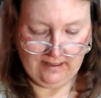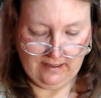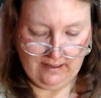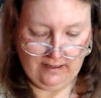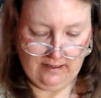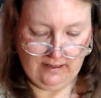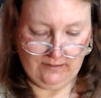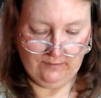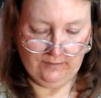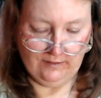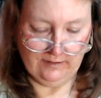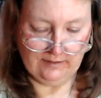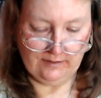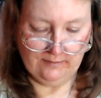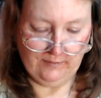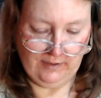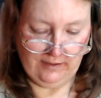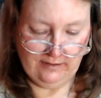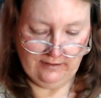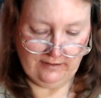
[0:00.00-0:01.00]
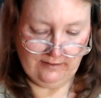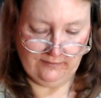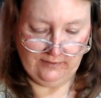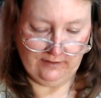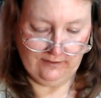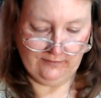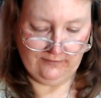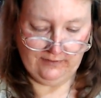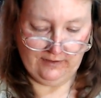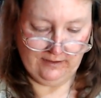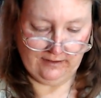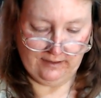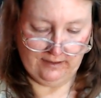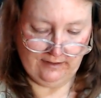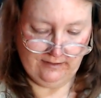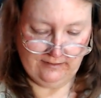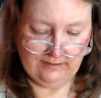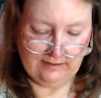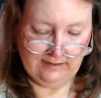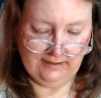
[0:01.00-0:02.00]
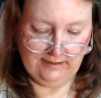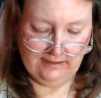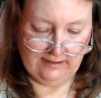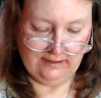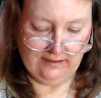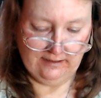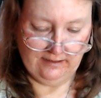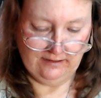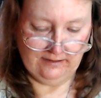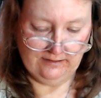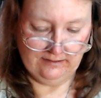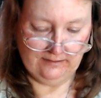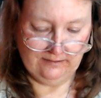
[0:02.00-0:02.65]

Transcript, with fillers: What do most of our Virgos need to know?